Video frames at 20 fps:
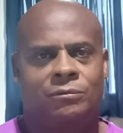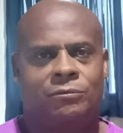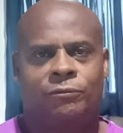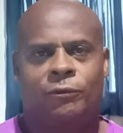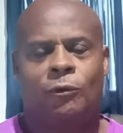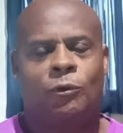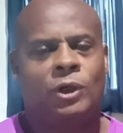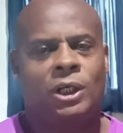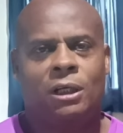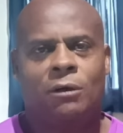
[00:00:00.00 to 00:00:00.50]

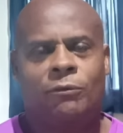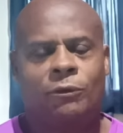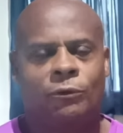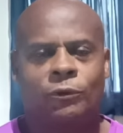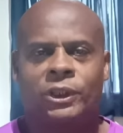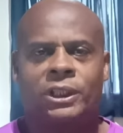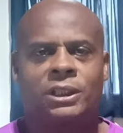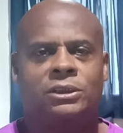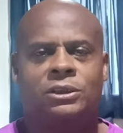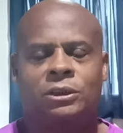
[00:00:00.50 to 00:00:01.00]
for whatever
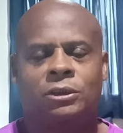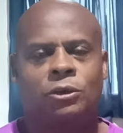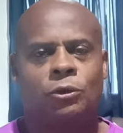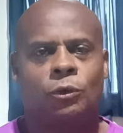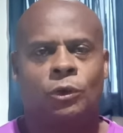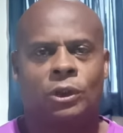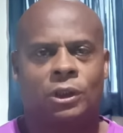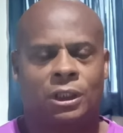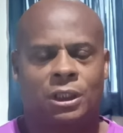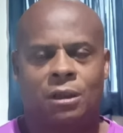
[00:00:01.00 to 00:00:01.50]
reason
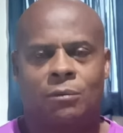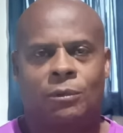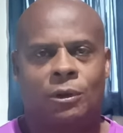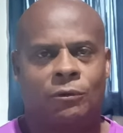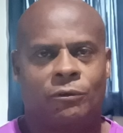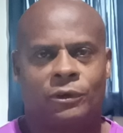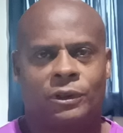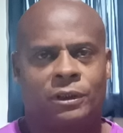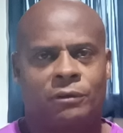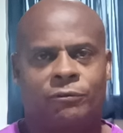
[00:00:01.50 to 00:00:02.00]
you want to come
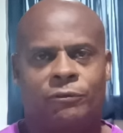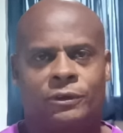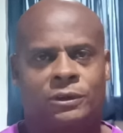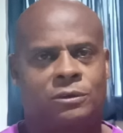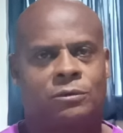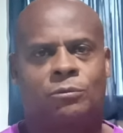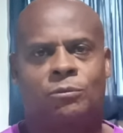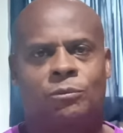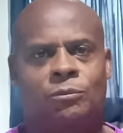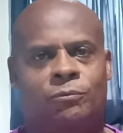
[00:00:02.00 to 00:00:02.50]
over
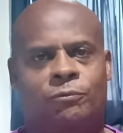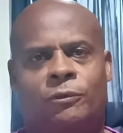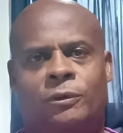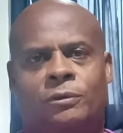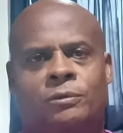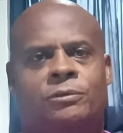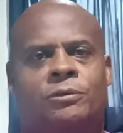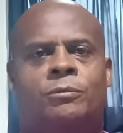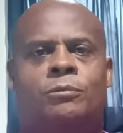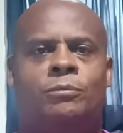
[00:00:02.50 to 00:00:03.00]

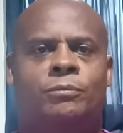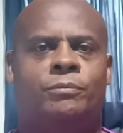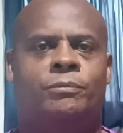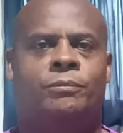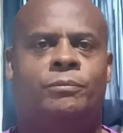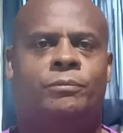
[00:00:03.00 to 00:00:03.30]
here,